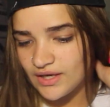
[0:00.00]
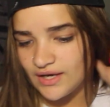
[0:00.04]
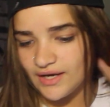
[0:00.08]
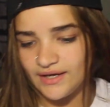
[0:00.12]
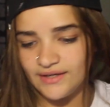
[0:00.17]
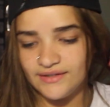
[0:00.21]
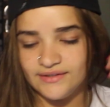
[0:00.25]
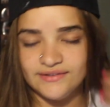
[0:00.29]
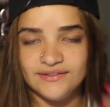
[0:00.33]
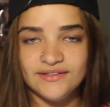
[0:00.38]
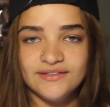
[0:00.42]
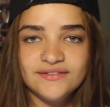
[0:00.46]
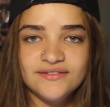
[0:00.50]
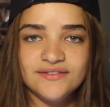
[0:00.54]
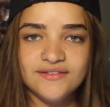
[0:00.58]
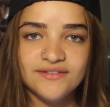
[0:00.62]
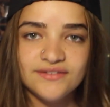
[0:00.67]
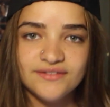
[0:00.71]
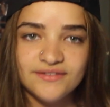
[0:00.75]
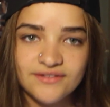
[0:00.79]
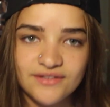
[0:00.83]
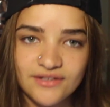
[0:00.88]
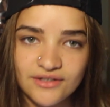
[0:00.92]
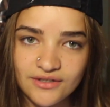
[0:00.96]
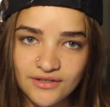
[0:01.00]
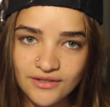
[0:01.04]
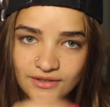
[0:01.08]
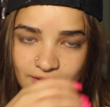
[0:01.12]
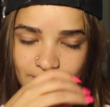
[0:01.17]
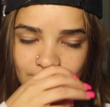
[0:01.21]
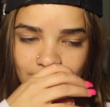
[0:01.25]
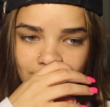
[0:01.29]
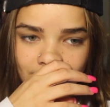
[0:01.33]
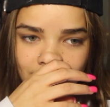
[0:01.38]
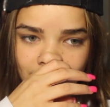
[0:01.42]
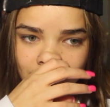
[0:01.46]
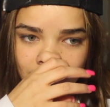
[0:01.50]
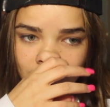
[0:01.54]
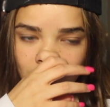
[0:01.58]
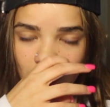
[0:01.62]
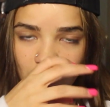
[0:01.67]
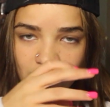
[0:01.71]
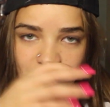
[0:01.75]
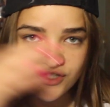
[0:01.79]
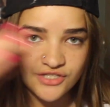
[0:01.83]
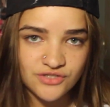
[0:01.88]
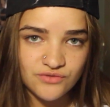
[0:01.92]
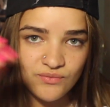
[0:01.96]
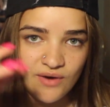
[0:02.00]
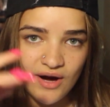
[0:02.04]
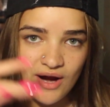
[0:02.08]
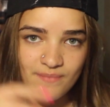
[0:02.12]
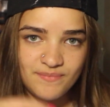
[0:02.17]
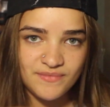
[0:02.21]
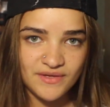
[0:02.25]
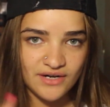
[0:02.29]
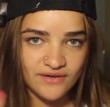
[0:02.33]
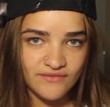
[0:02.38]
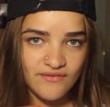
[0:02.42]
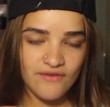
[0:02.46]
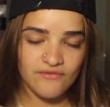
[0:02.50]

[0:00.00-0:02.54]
And this is the longest rap that I've